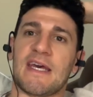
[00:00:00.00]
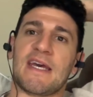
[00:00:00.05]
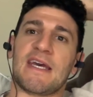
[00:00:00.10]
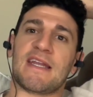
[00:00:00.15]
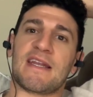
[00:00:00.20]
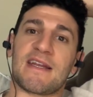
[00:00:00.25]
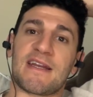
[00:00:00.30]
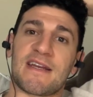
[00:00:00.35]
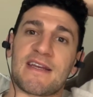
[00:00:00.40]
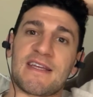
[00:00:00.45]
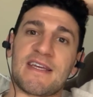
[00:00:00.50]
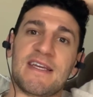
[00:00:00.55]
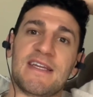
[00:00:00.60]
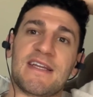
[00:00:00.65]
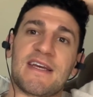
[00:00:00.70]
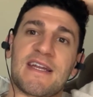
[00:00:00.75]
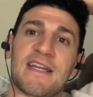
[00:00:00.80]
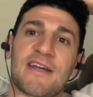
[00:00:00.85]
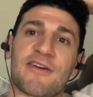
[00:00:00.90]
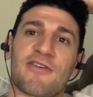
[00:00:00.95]
and I didn't eat
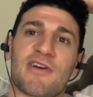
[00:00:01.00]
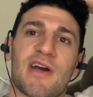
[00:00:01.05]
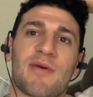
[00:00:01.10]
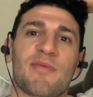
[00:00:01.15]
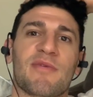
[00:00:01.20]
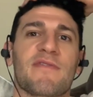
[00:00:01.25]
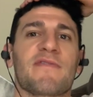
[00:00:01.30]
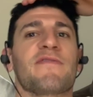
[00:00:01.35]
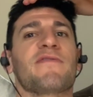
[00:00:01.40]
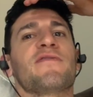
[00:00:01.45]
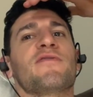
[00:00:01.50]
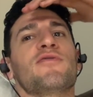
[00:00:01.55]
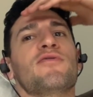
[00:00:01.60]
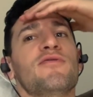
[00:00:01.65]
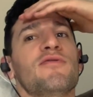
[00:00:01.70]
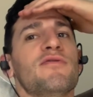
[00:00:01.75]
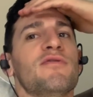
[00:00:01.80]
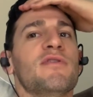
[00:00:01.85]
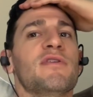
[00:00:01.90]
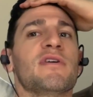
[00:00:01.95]
any crappy
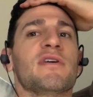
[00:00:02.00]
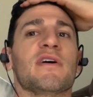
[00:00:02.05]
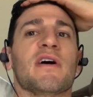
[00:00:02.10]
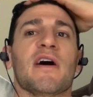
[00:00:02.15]
food.